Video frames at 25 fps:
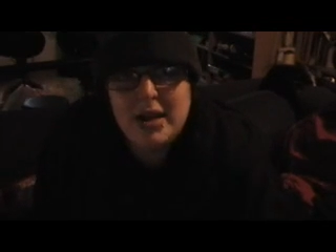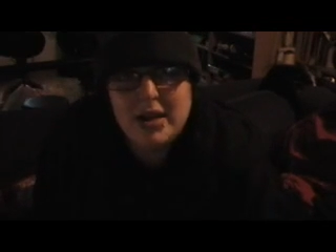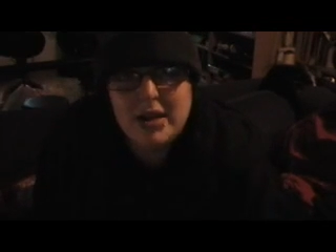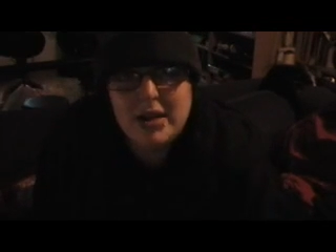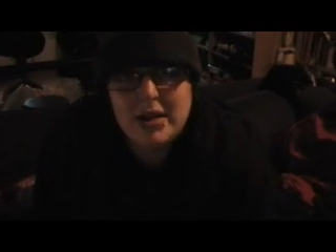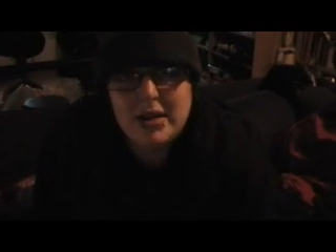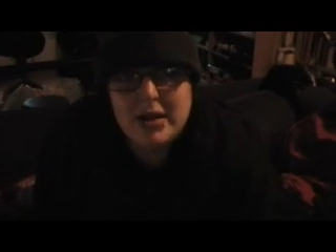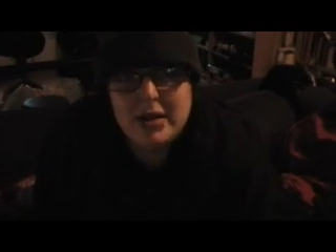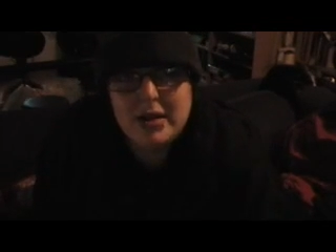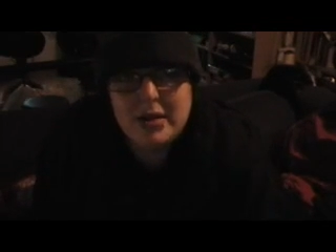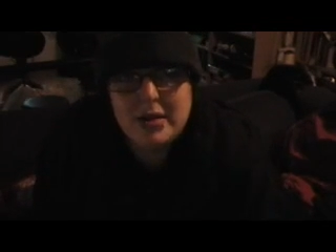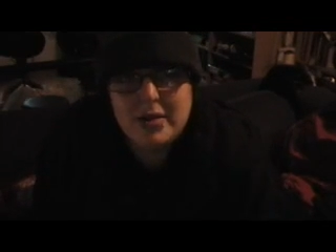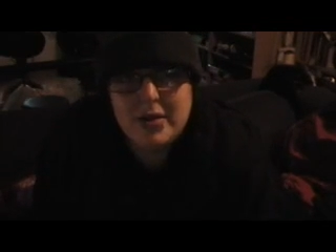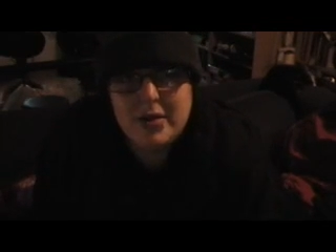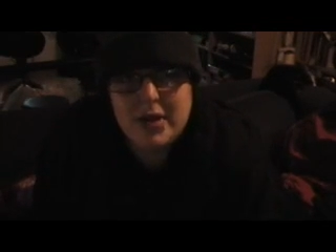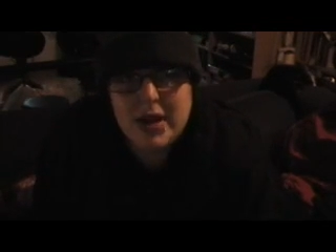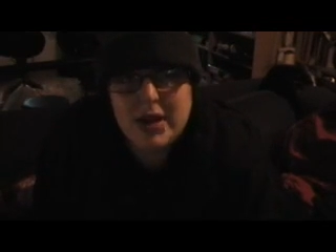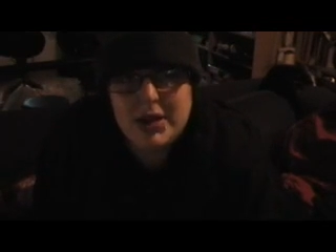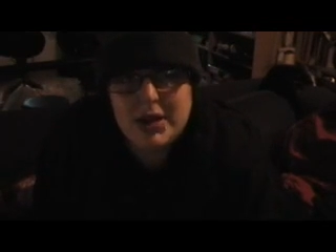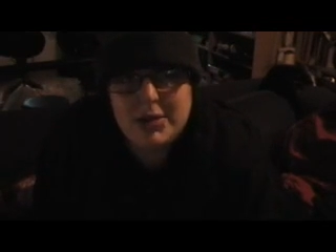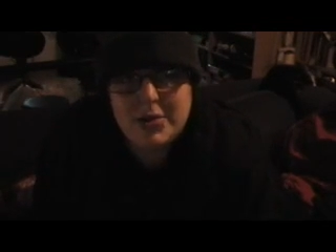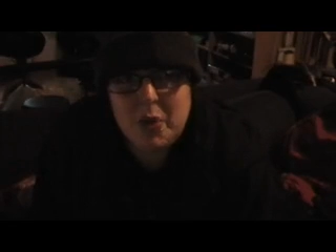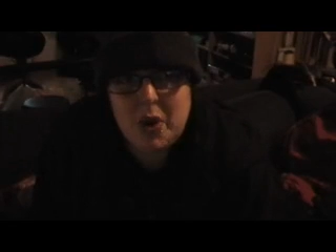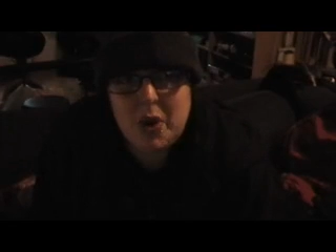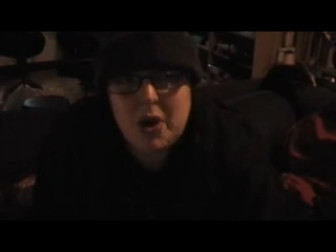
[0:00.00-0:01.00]
So
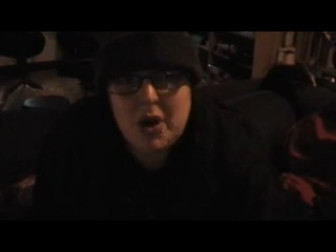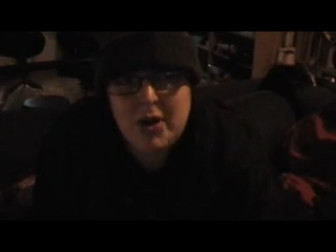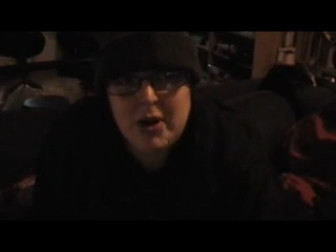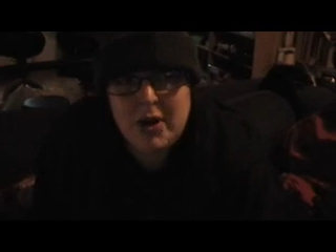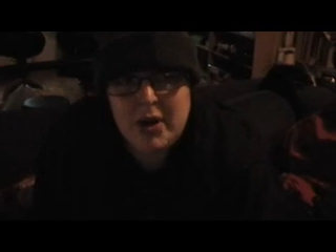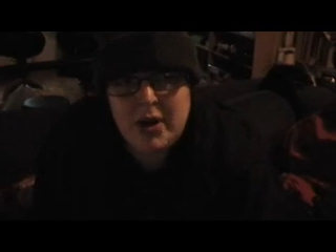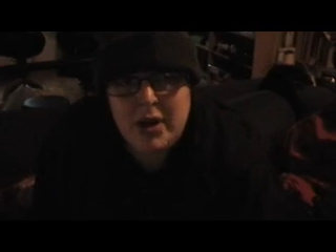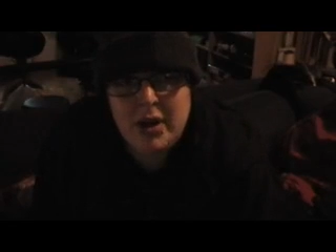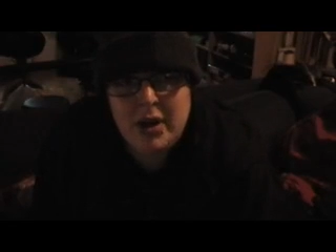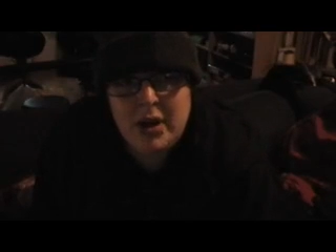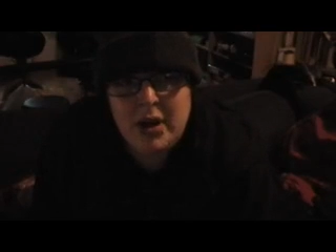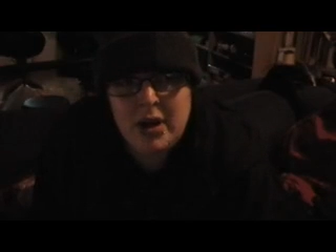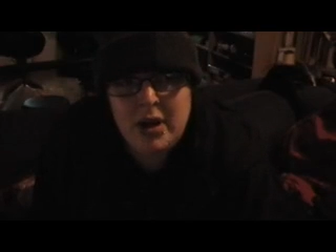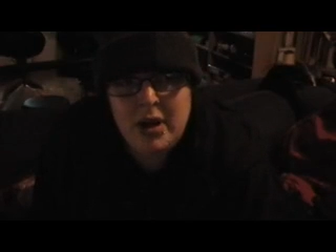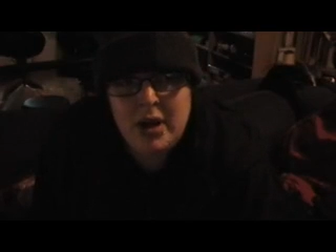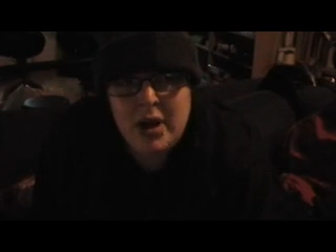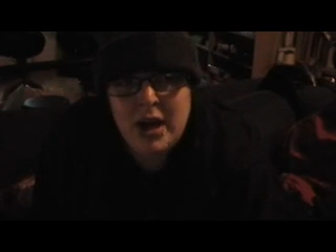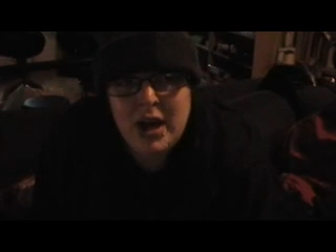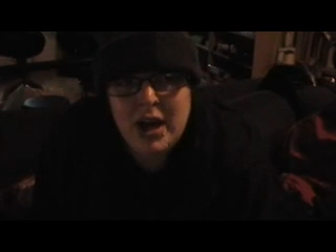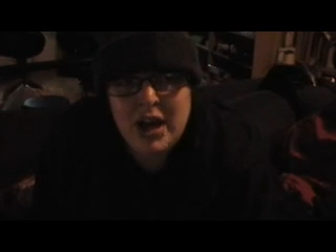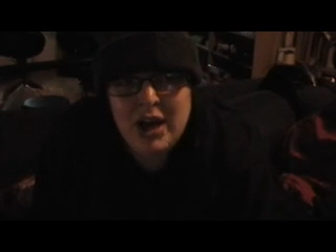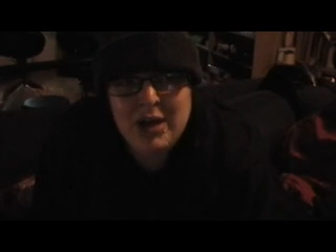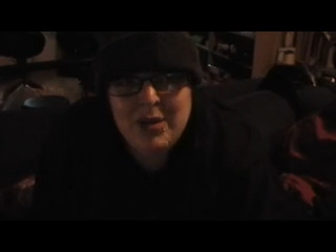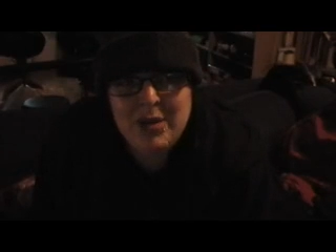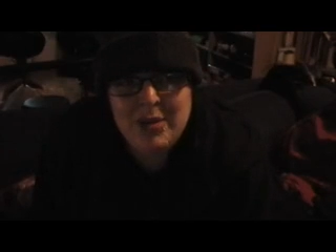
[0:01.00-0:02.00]
that's one.
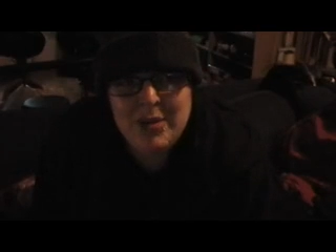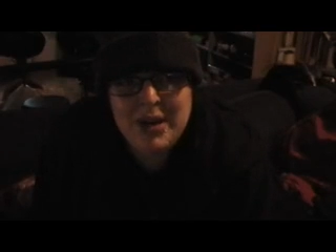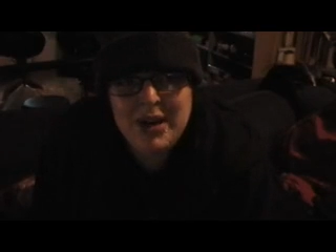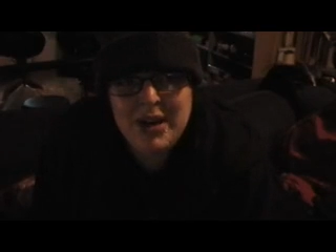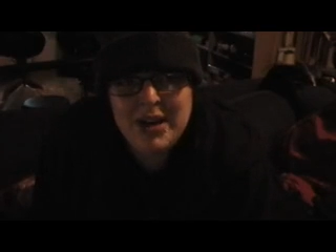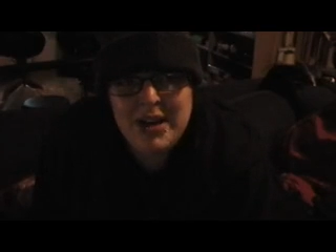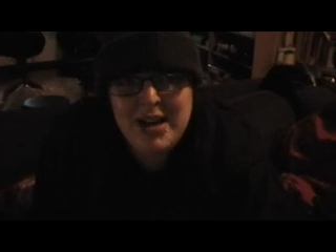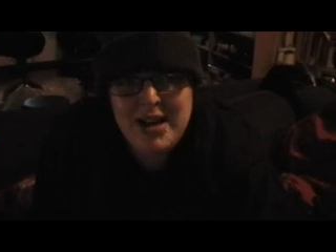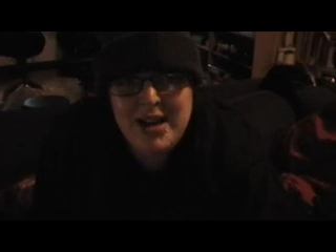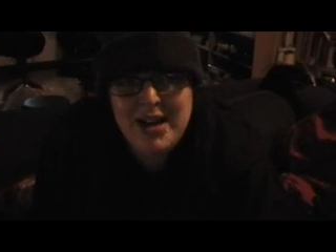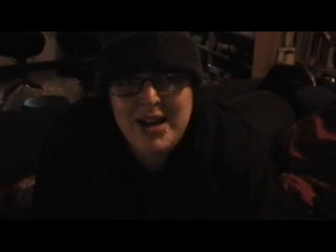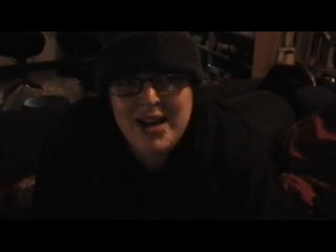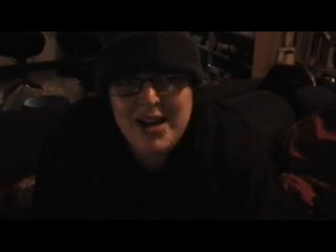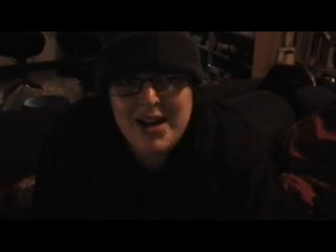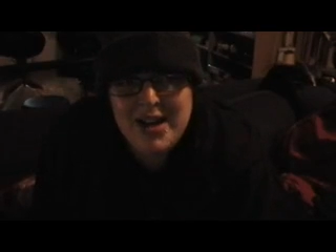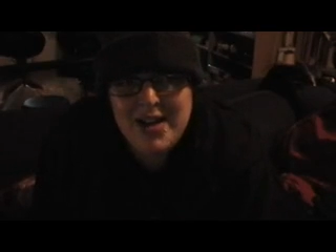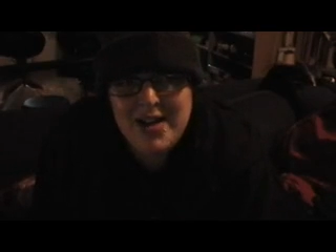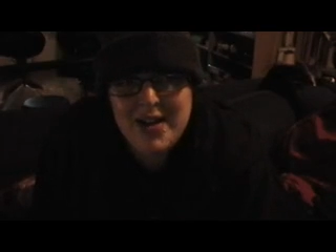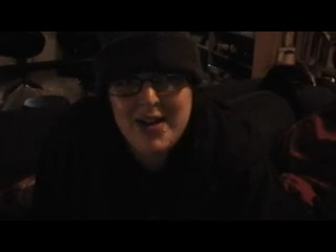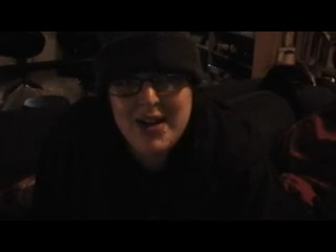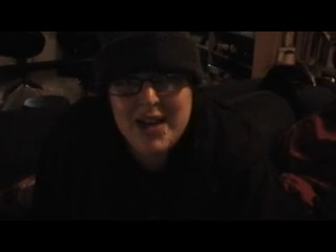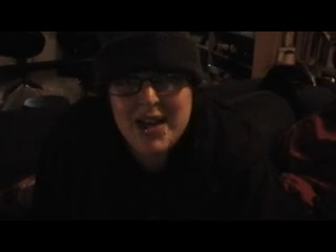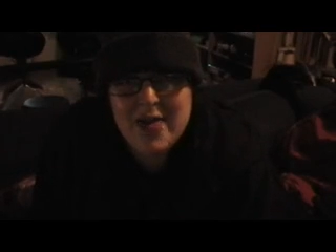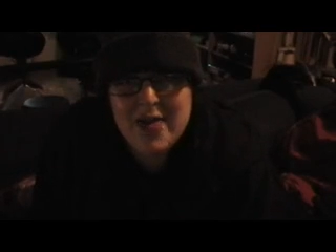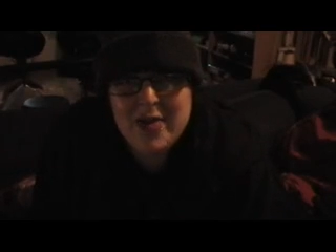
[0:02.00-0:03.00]

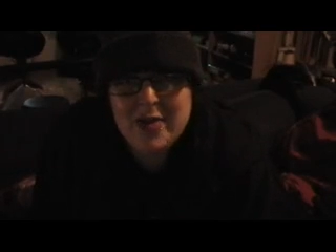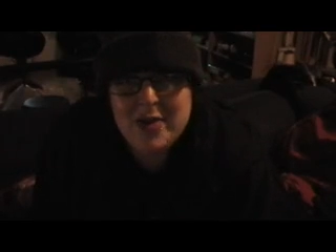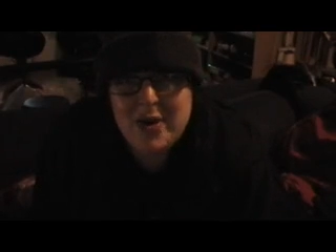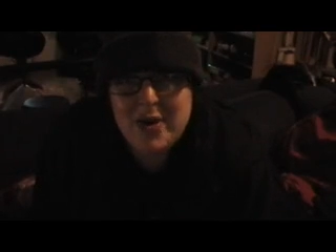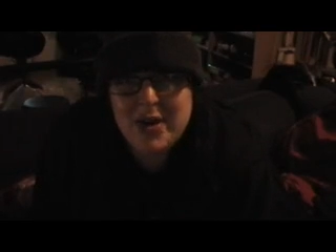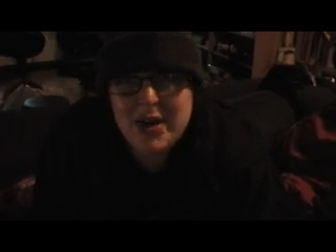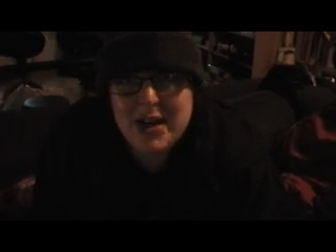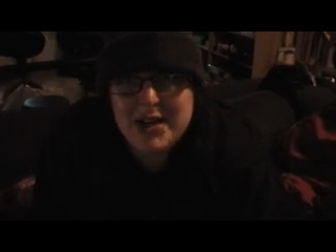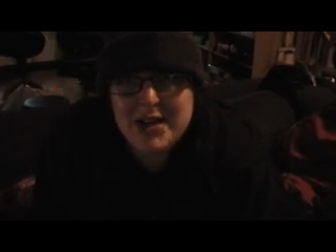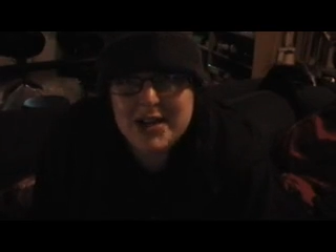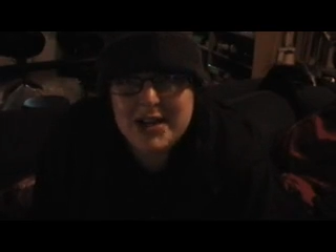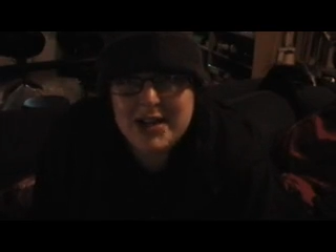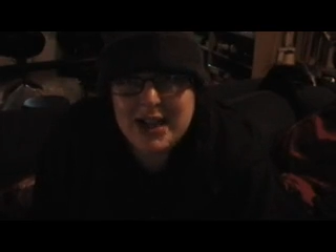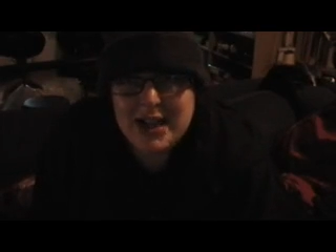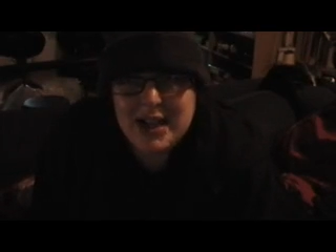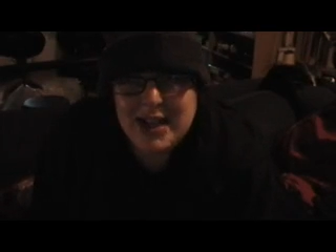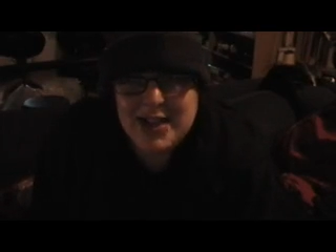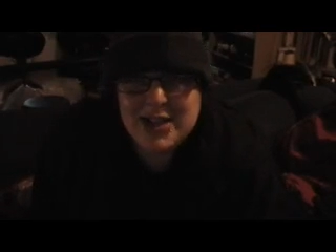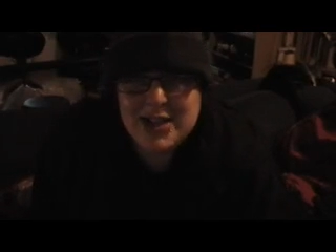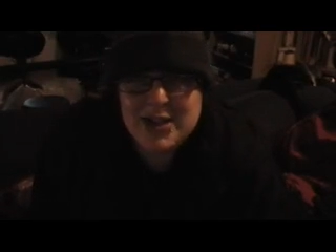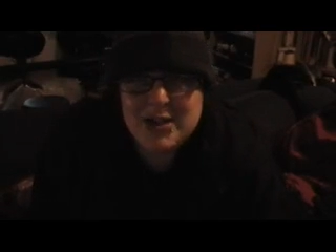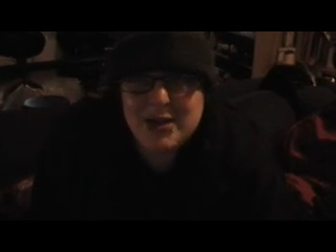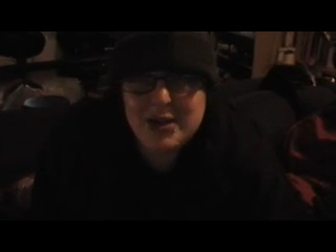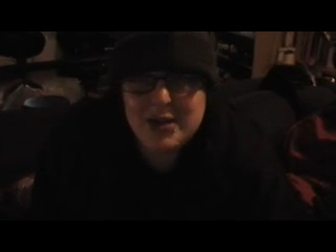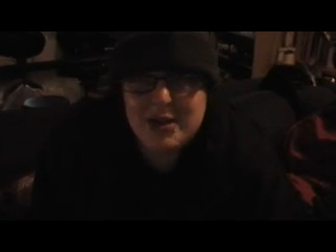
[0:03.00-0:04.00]
The other one is I'd like
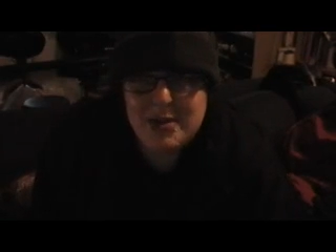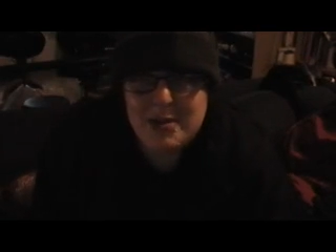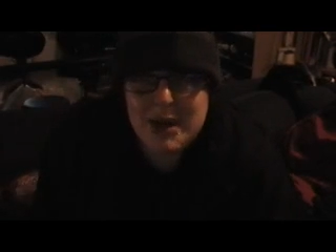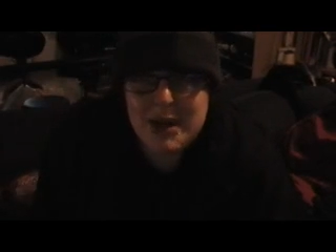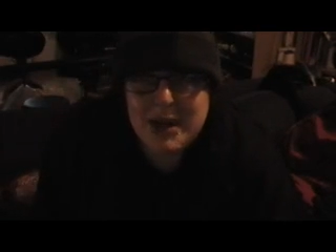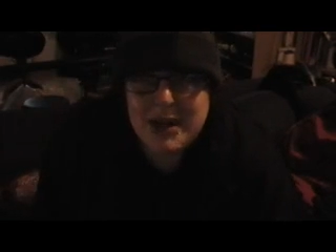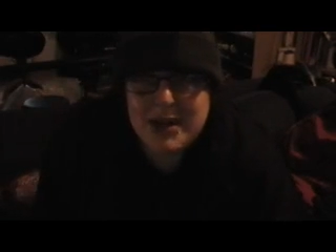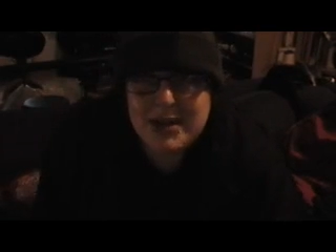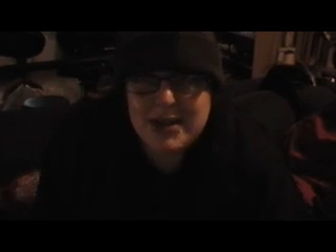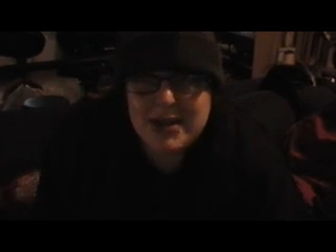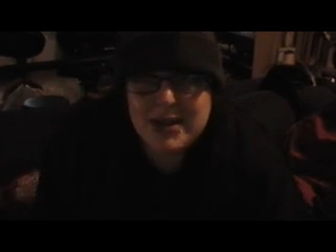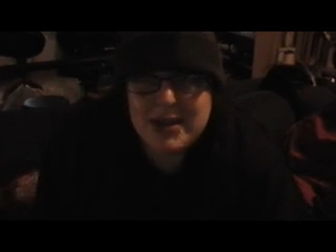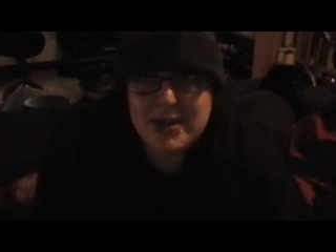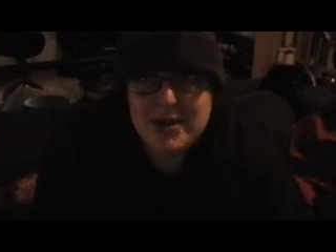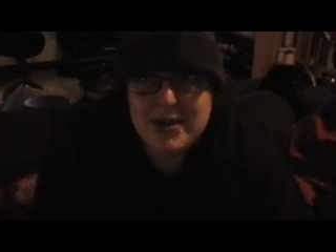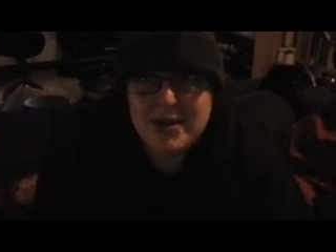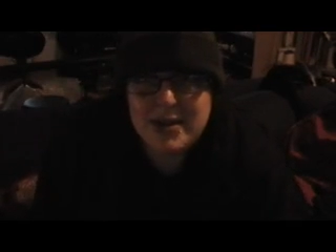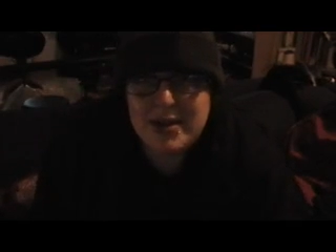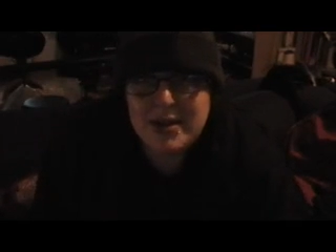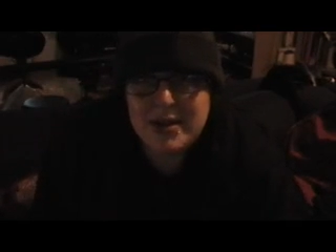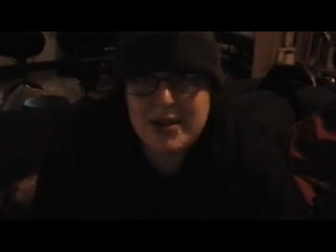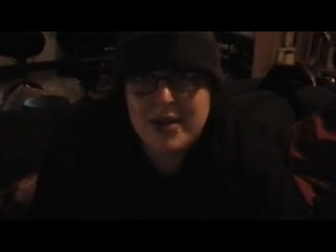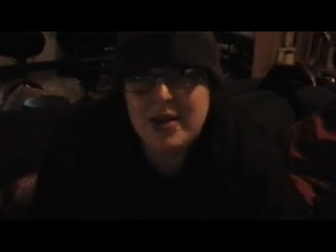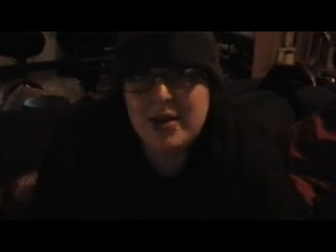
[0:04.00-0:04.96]
to do another Manson